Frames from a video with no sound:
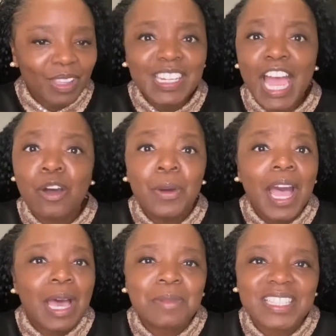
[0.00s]
Now,
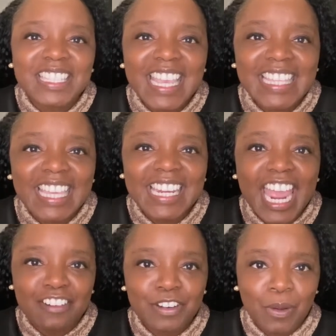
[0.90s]
I'm not saying that
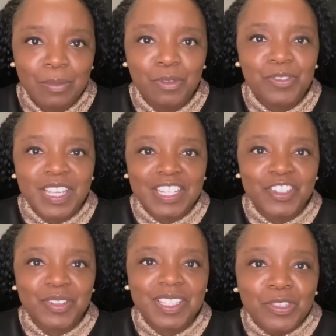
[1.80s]
everyone moves
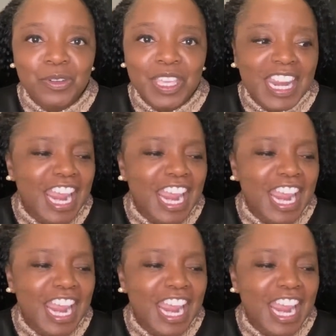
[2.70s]
countries or that